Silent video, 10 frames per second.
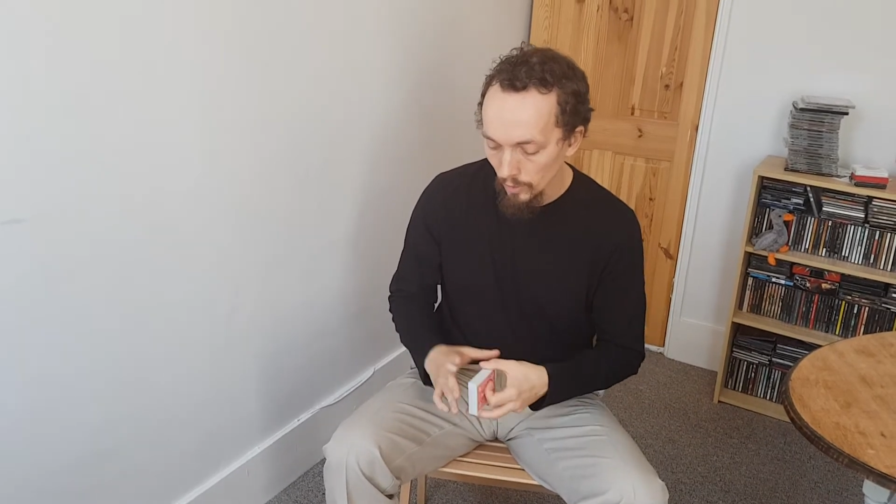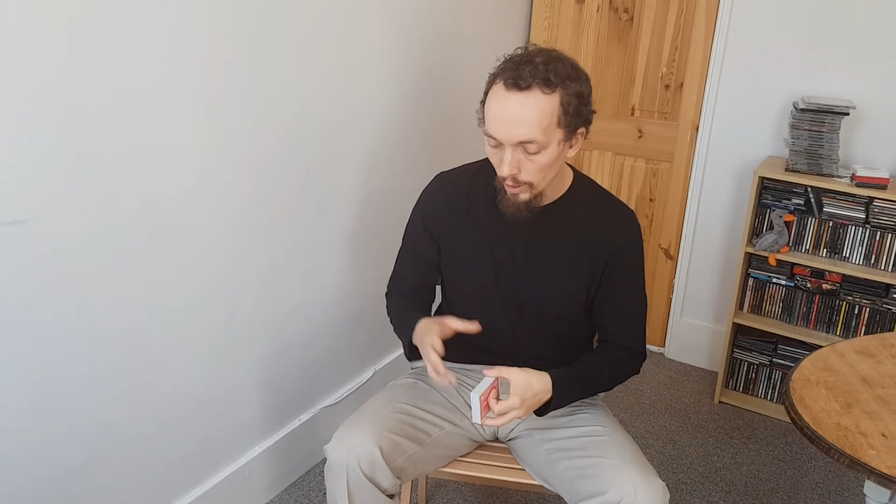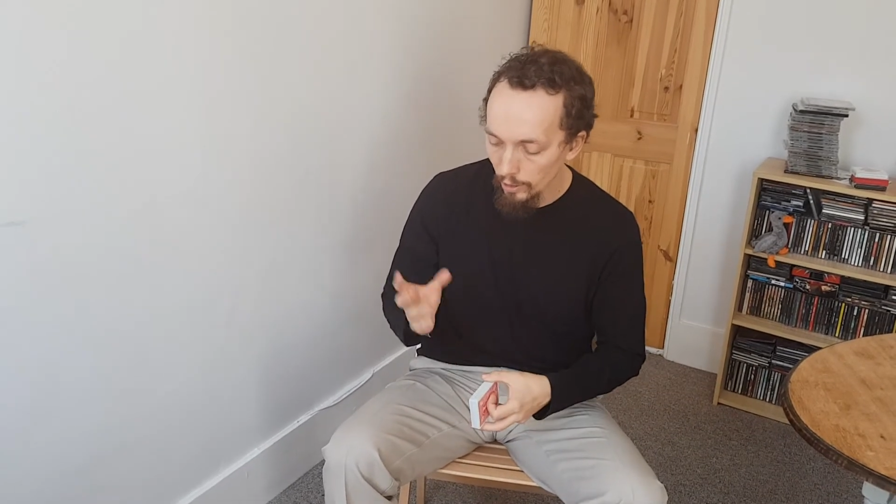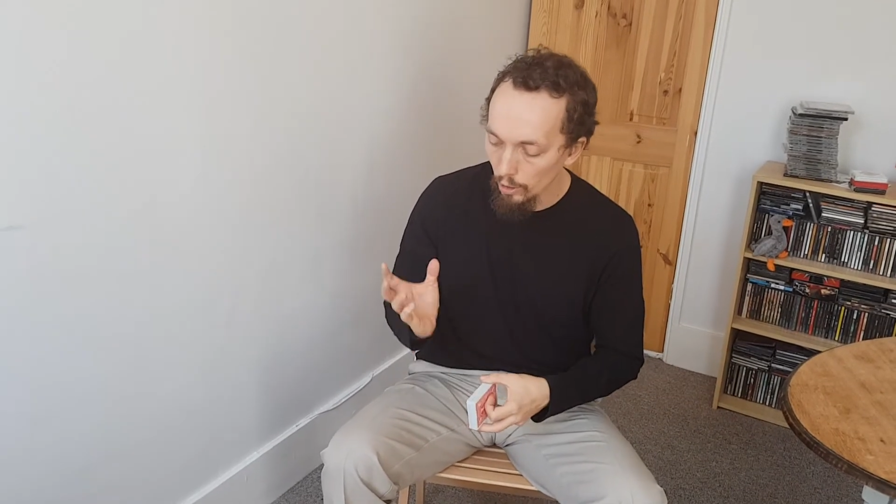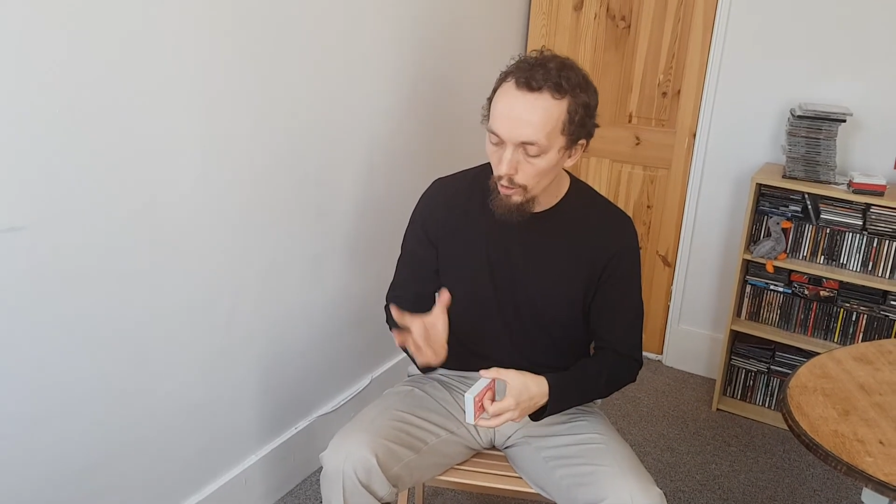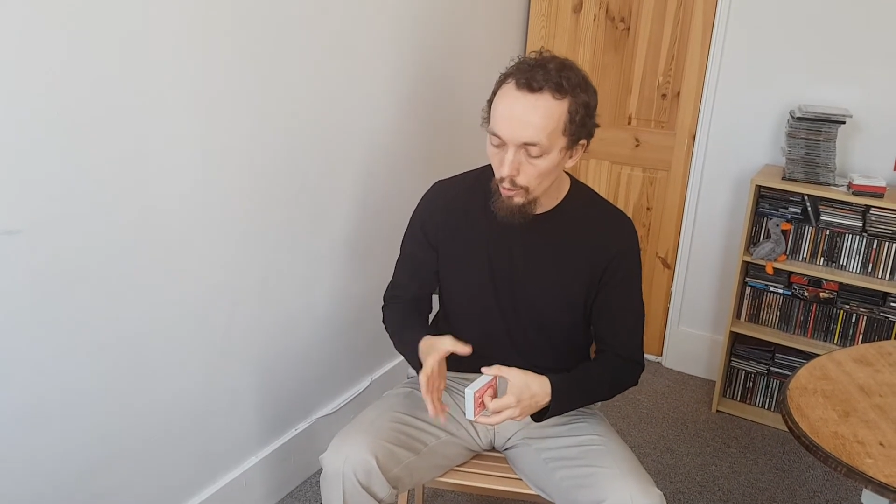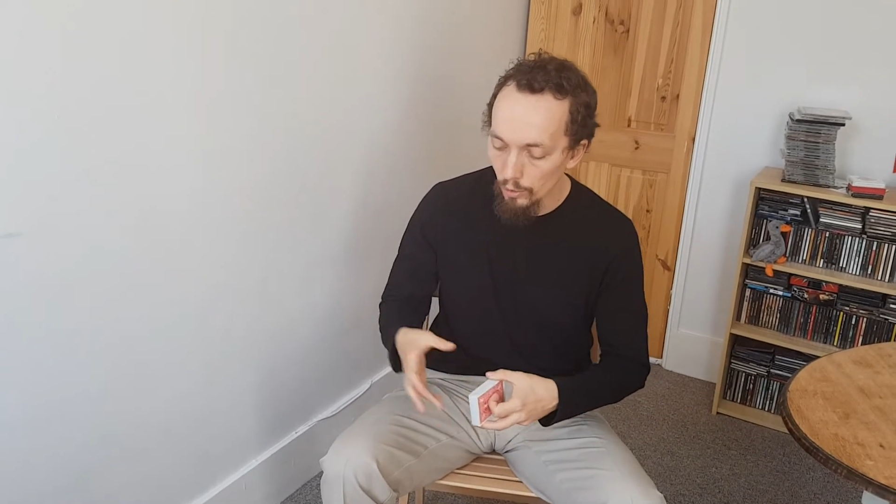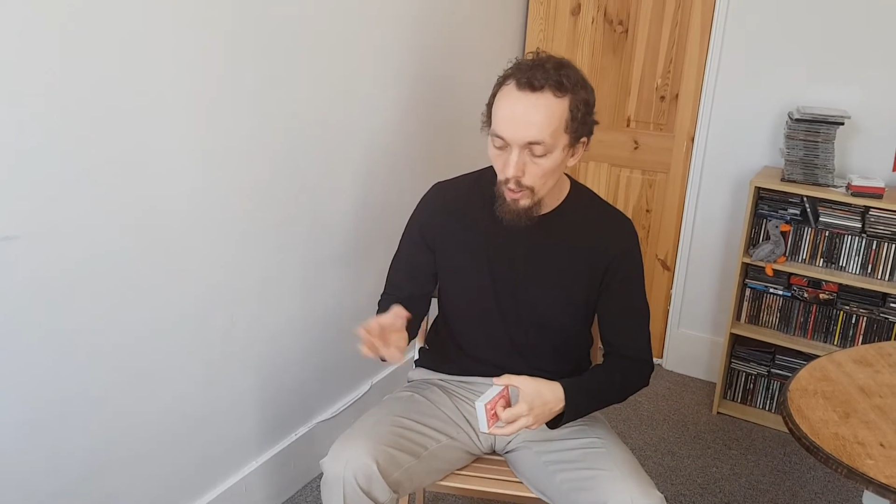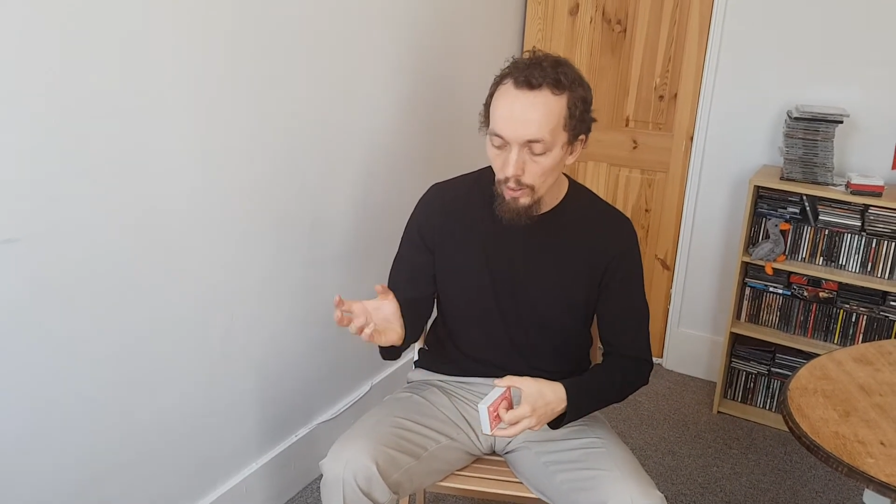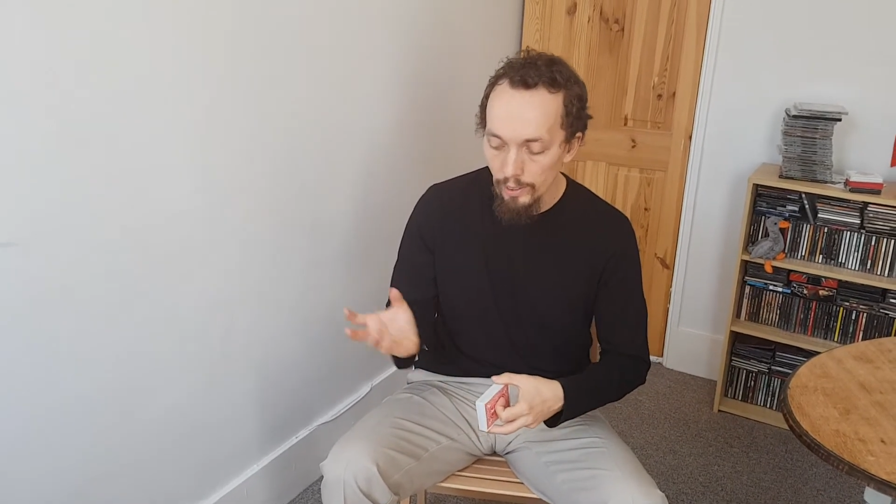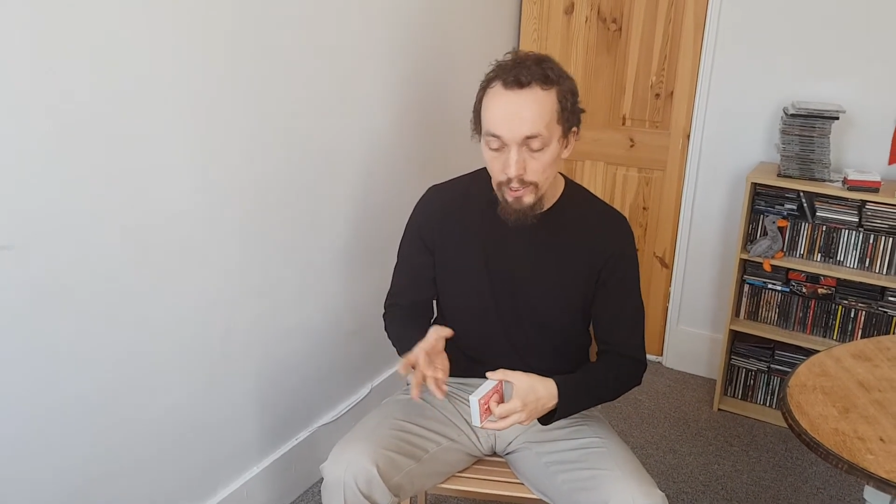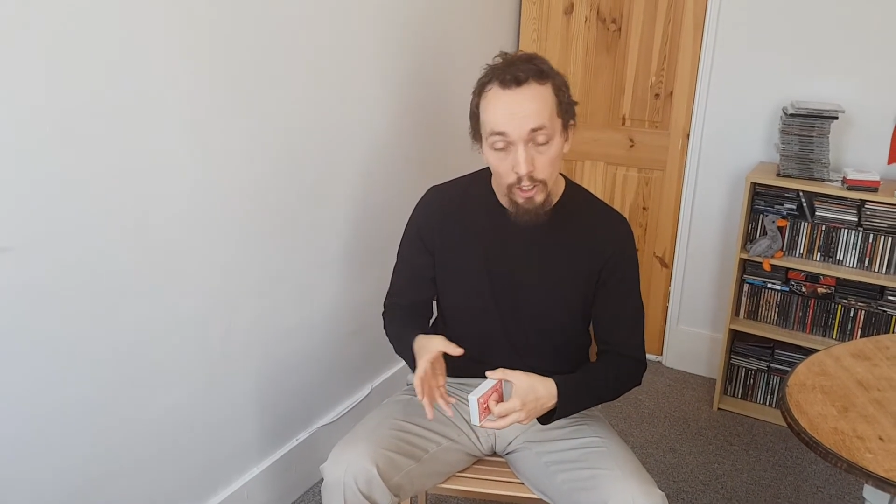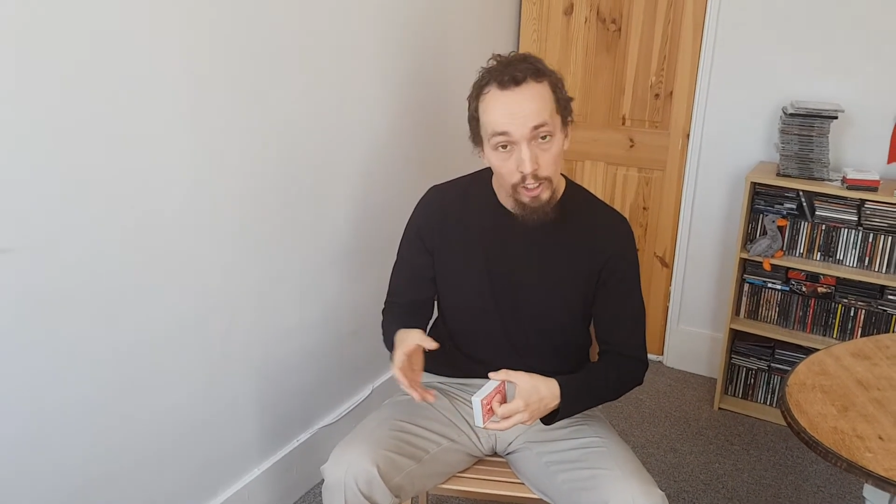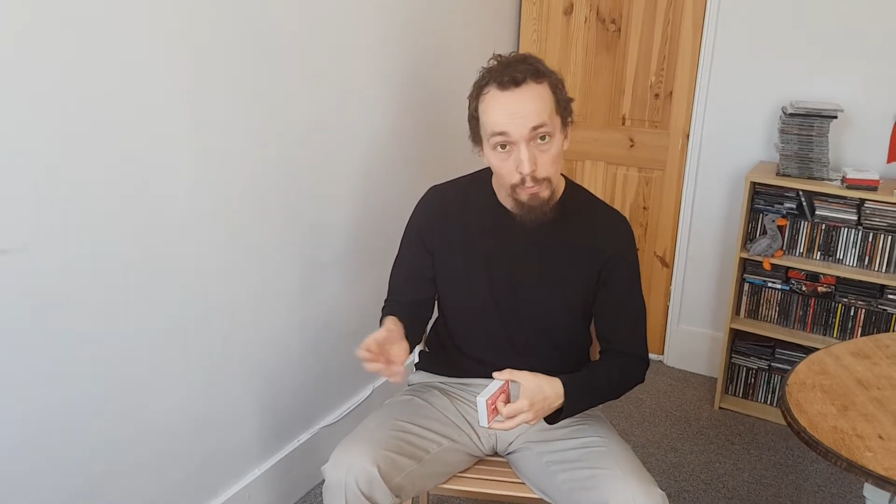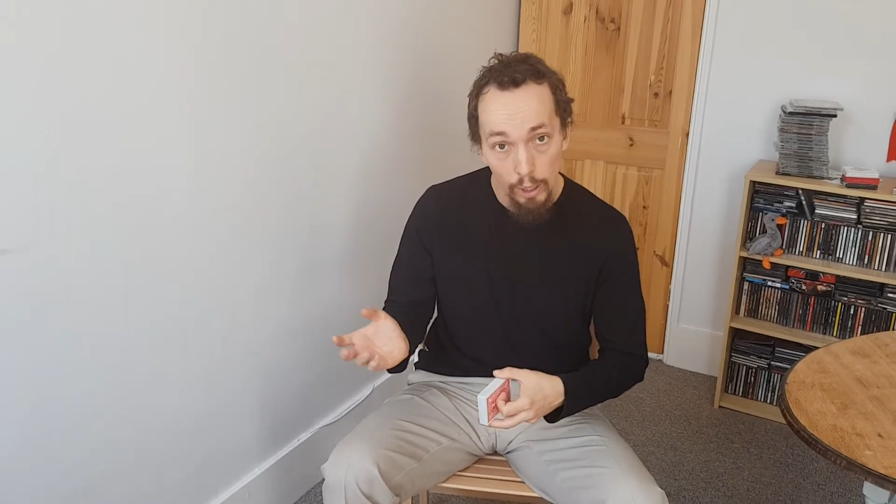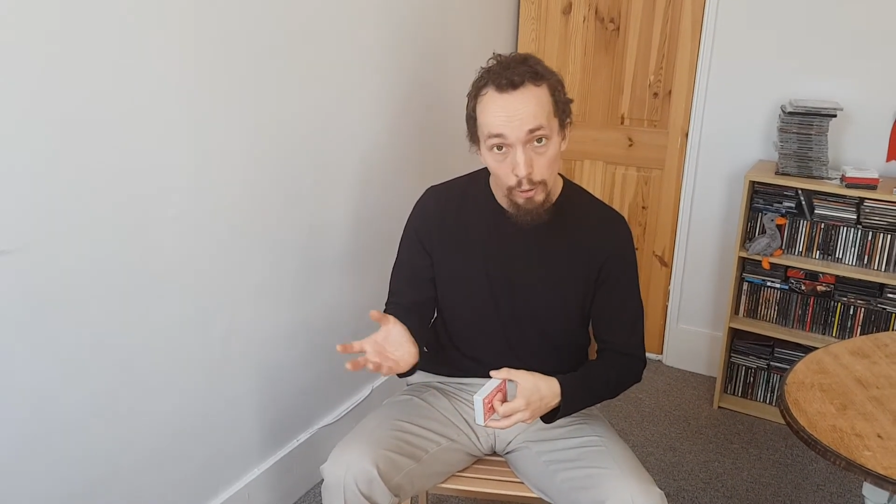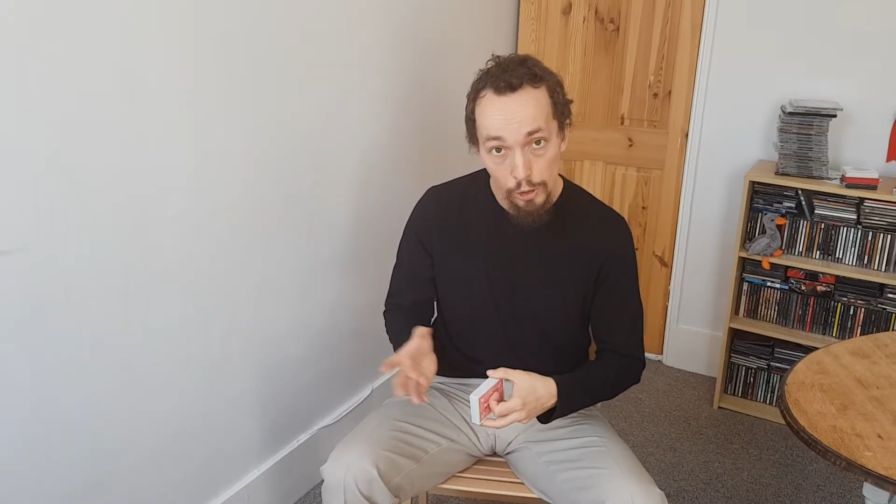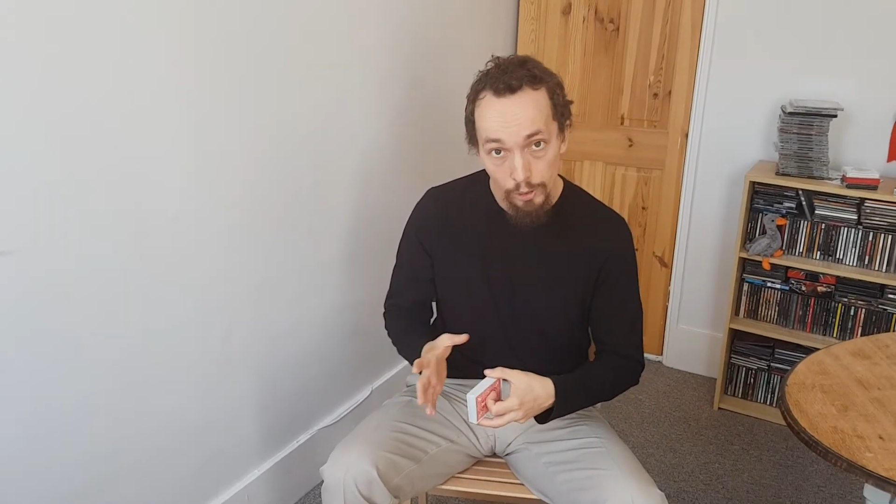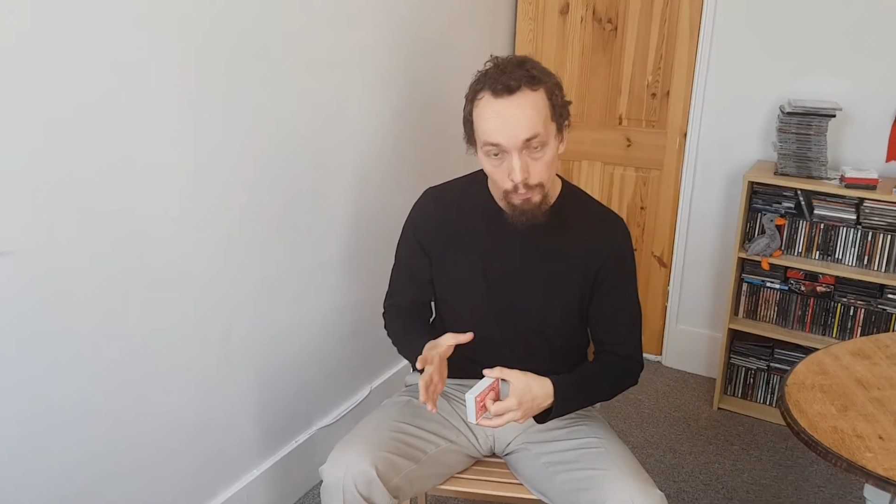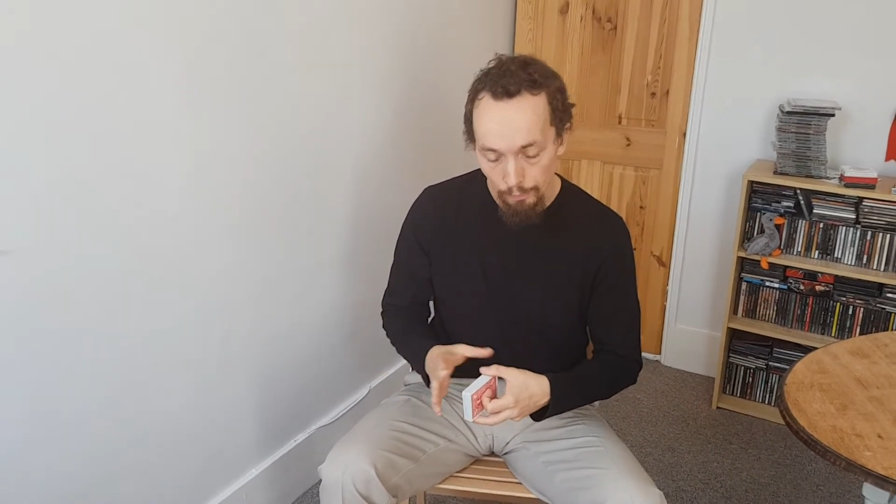You use this kind of
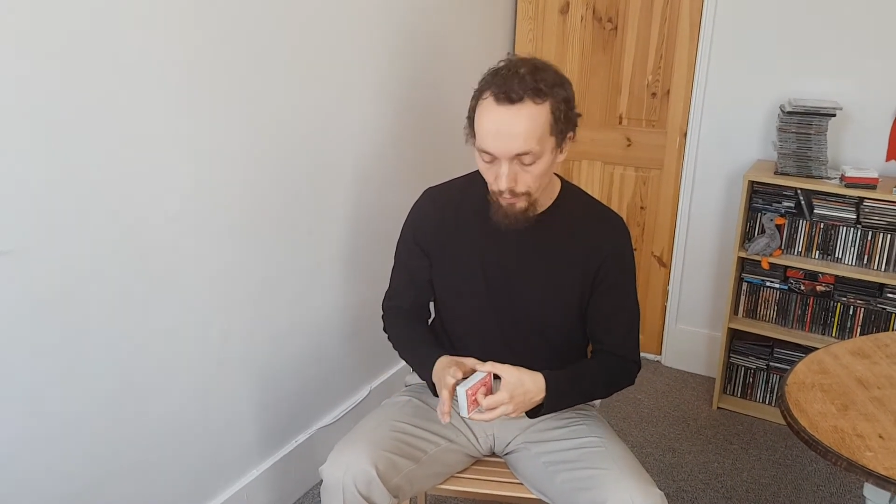motion